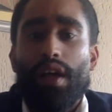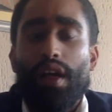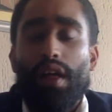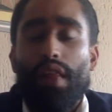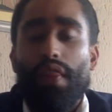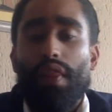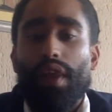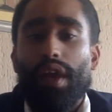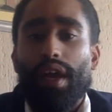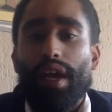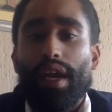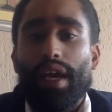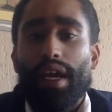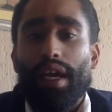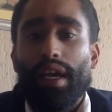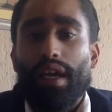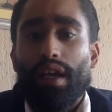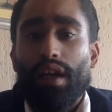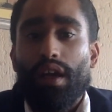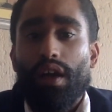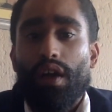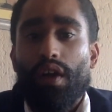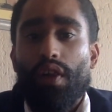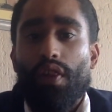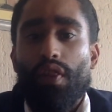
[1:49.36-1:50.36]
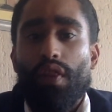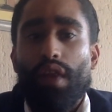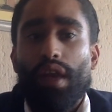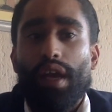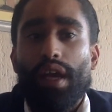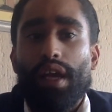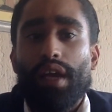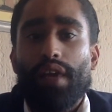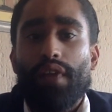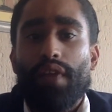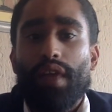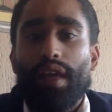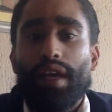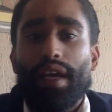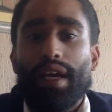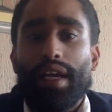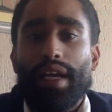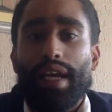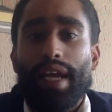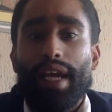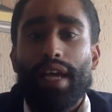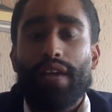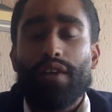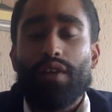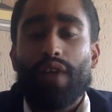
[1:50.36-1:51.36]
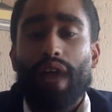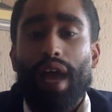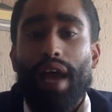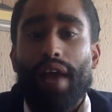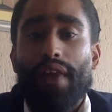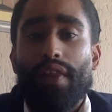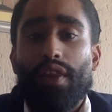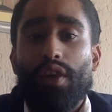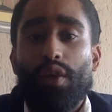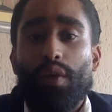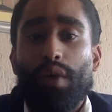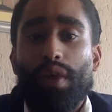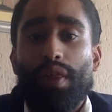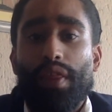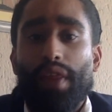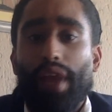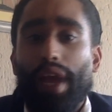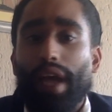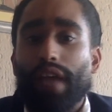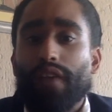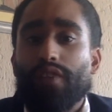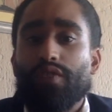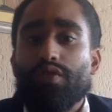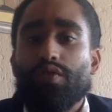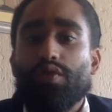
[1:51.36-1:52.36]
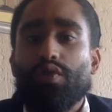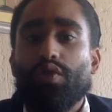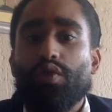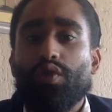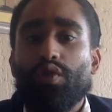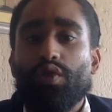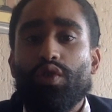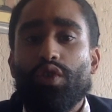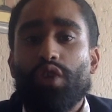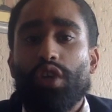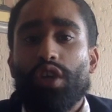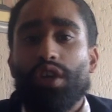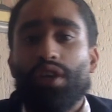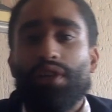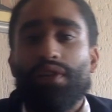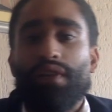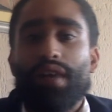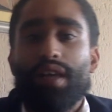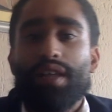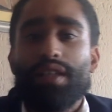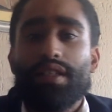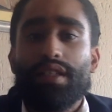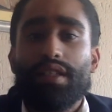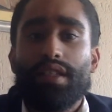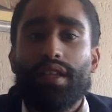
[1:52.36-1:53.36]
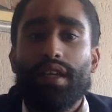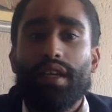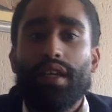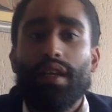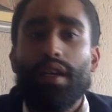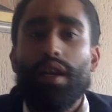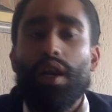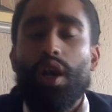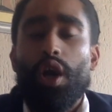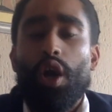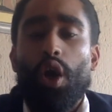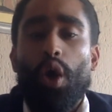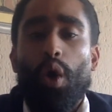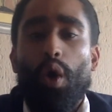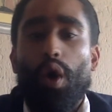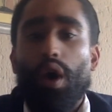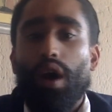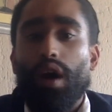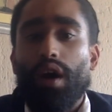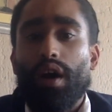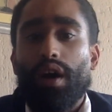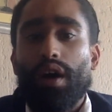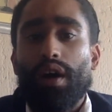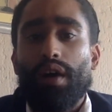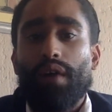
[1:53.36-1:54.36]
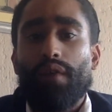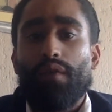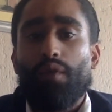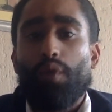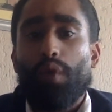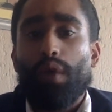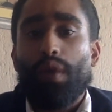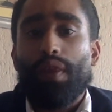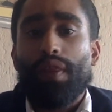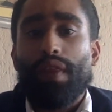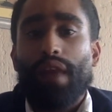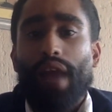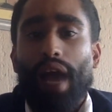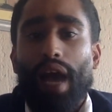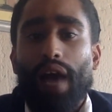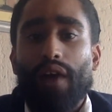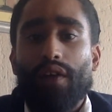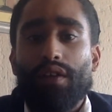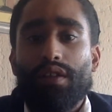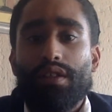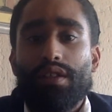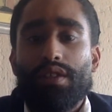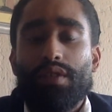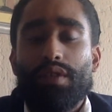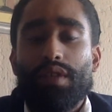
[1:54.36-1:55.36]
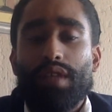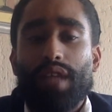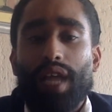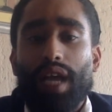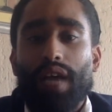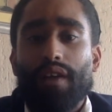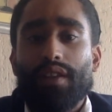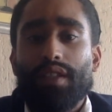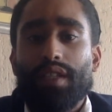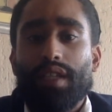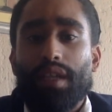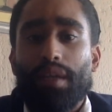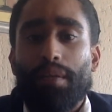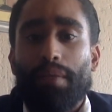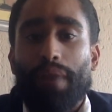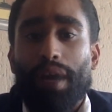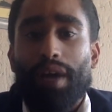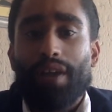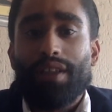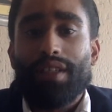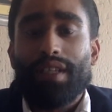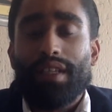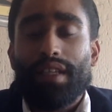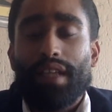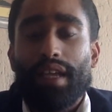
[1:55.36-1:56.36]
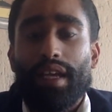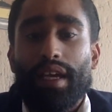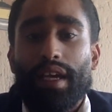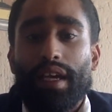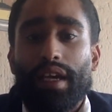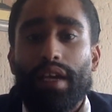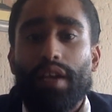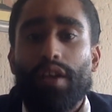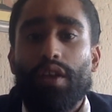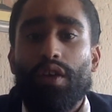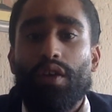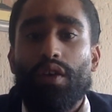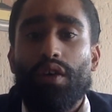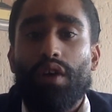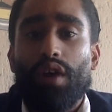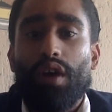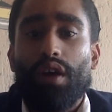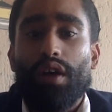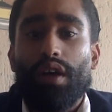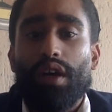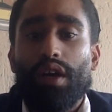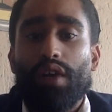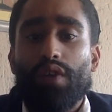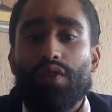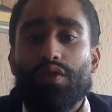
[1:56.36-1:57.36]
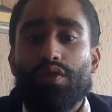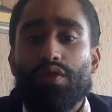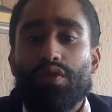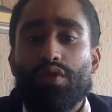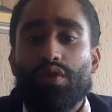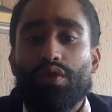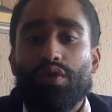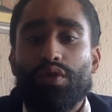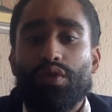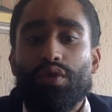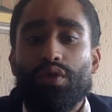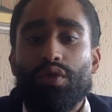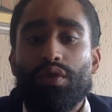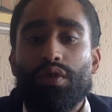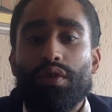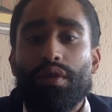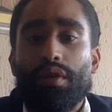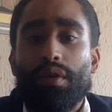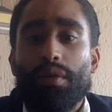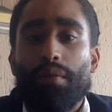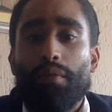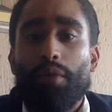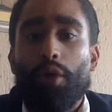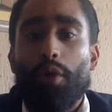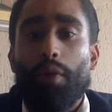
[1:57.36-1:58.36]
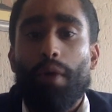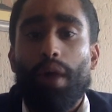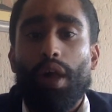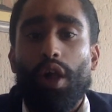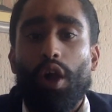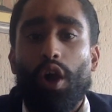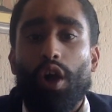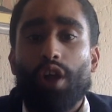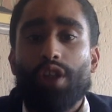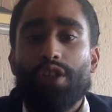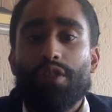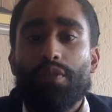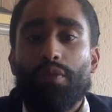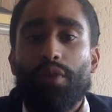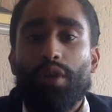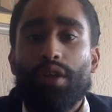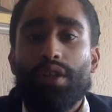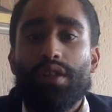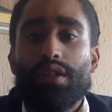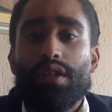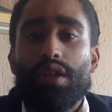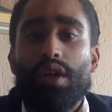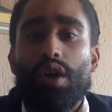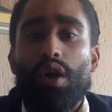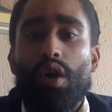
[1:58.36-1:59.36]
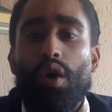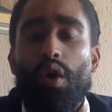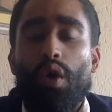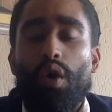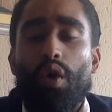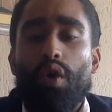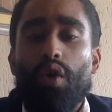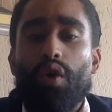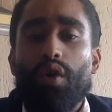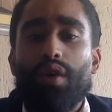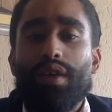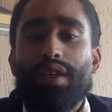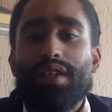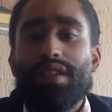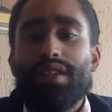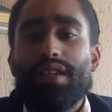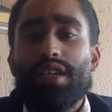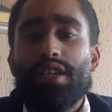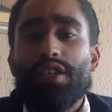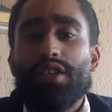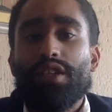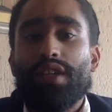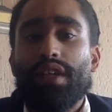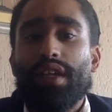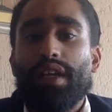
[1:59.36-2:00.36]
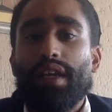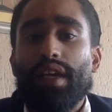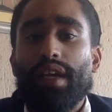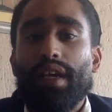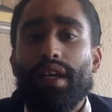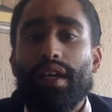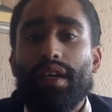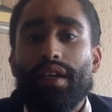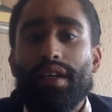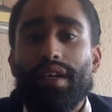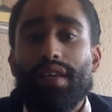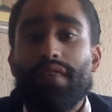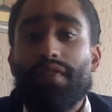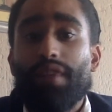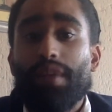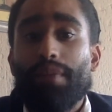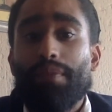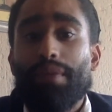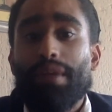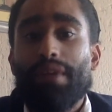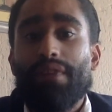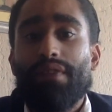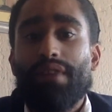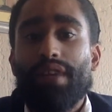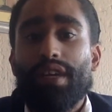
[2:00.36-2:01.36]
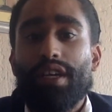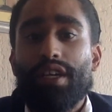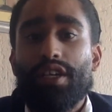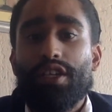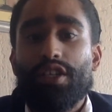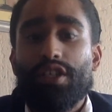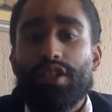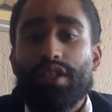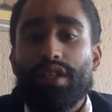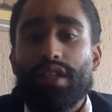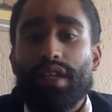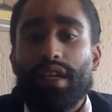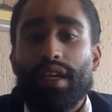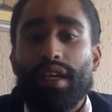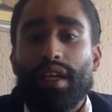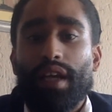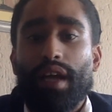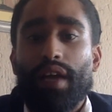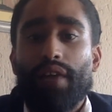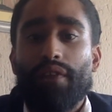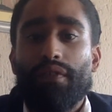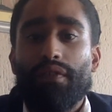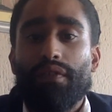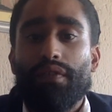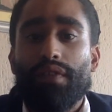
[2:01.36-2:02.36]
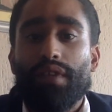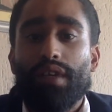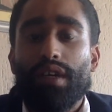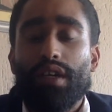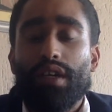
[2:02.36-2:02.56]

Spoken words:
And I think in most cases, because of the nature of that audience, is that they they connect either when they're at school, university, when they're out and about, and they are close to mobile